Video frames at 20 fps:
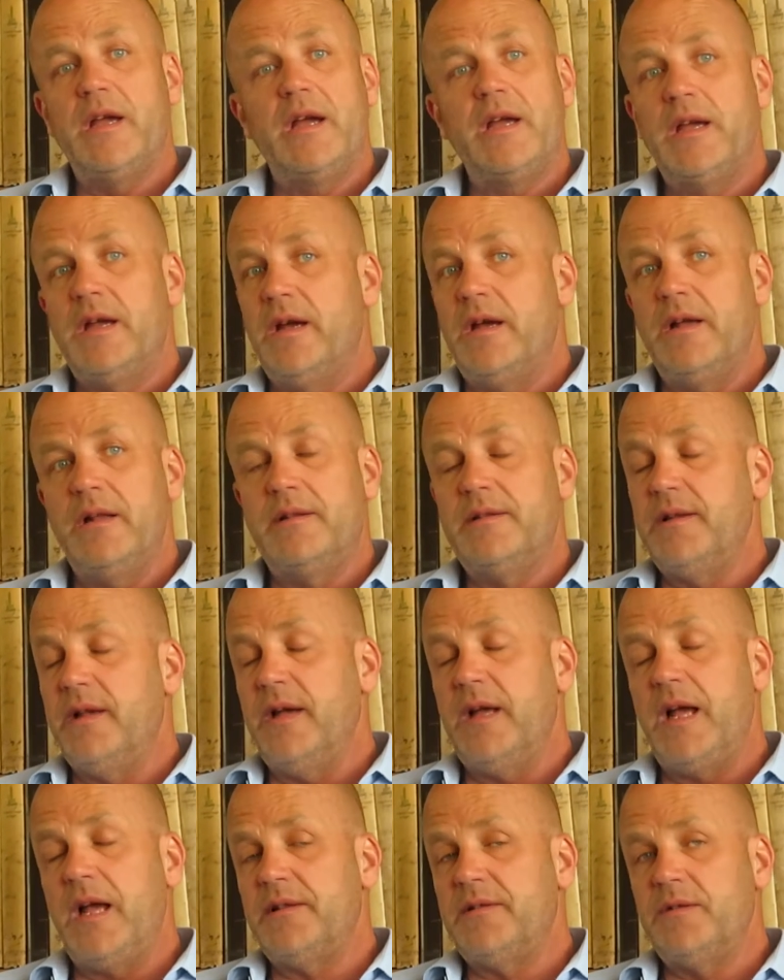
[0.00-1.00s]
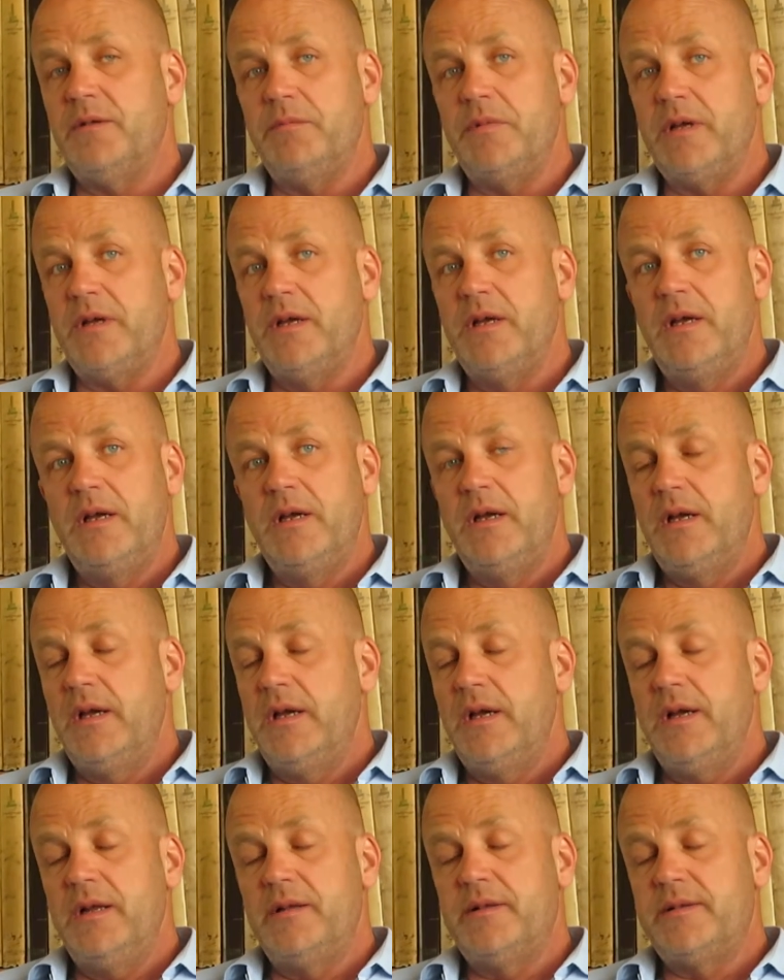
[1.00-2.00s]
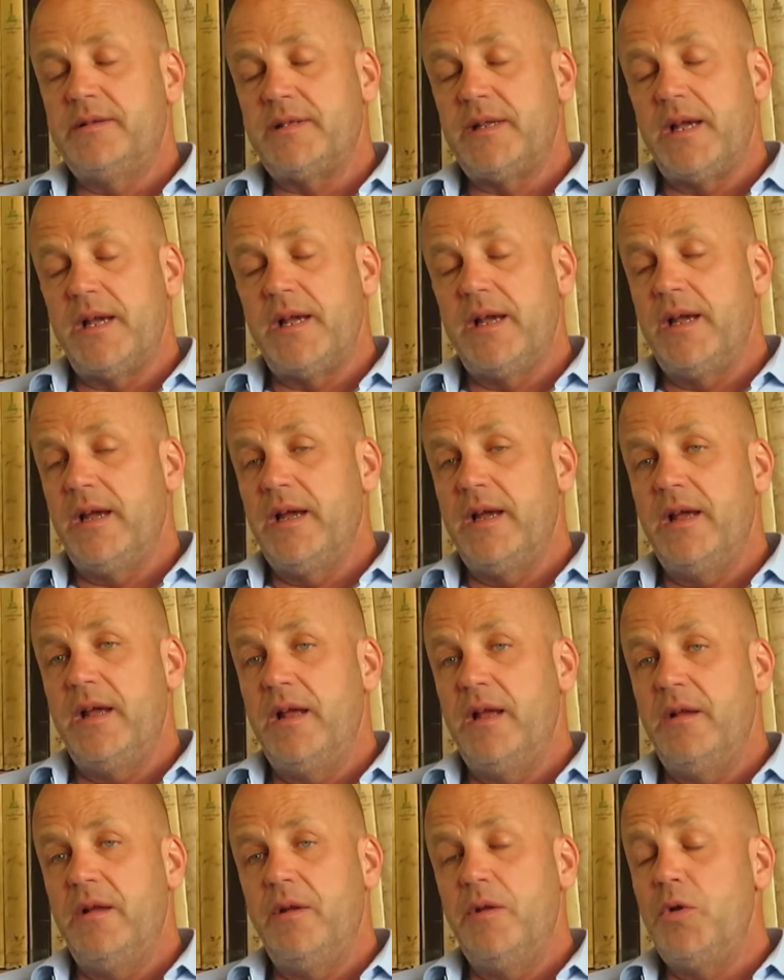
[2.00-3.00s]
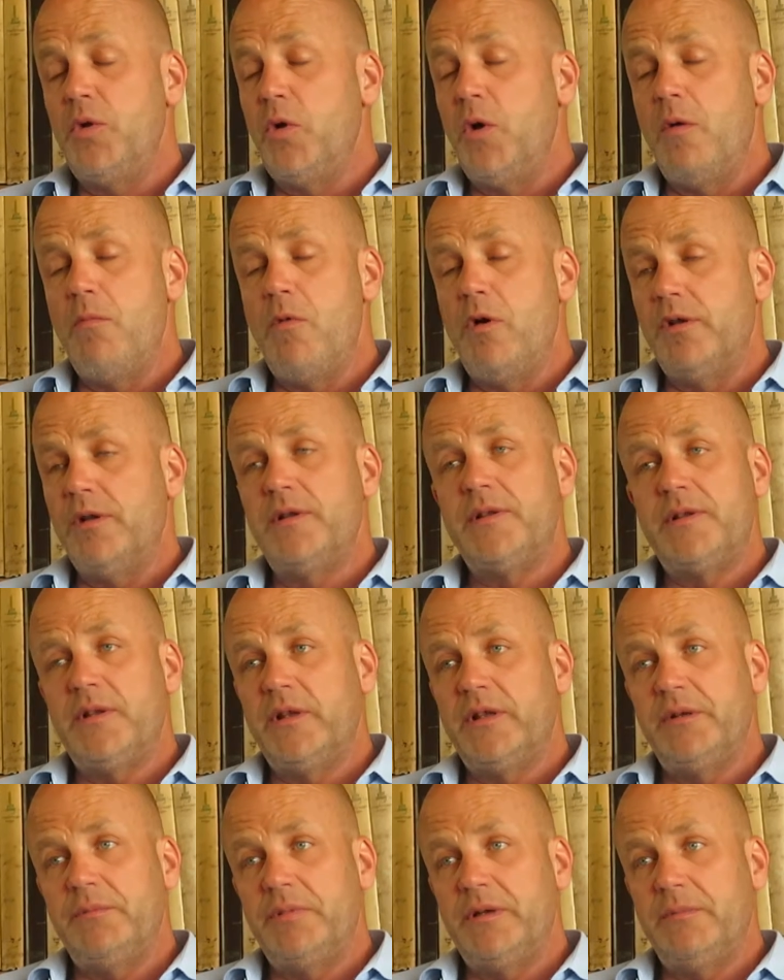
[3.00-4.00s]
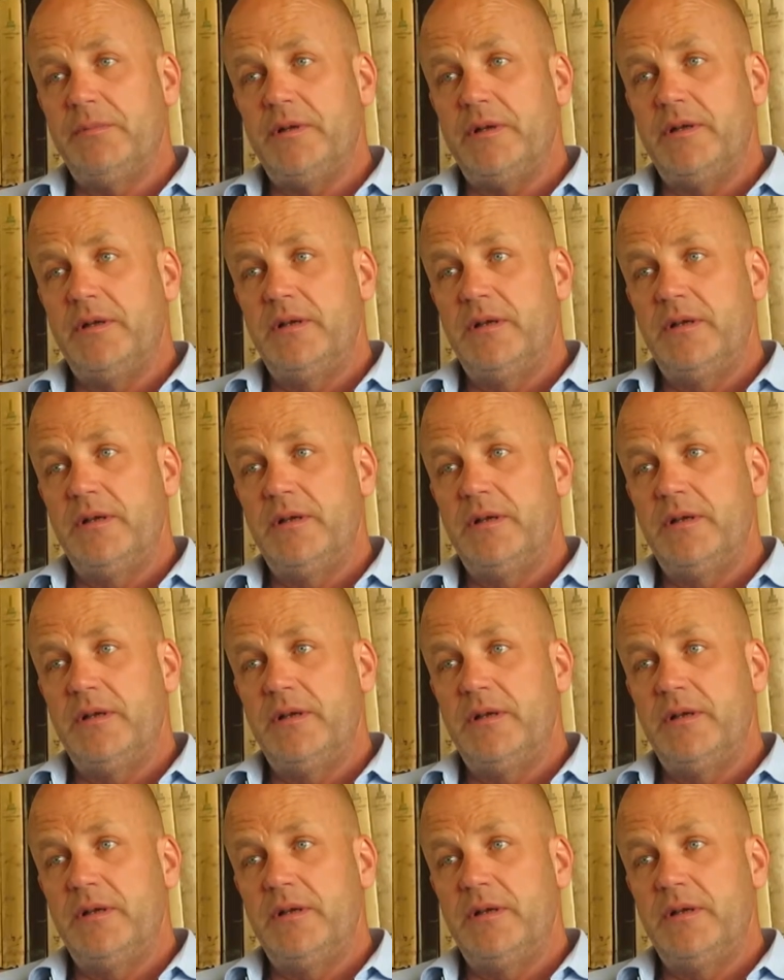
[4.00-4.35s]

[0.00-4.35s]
Yeah, it has to be. It's no more than 30 people.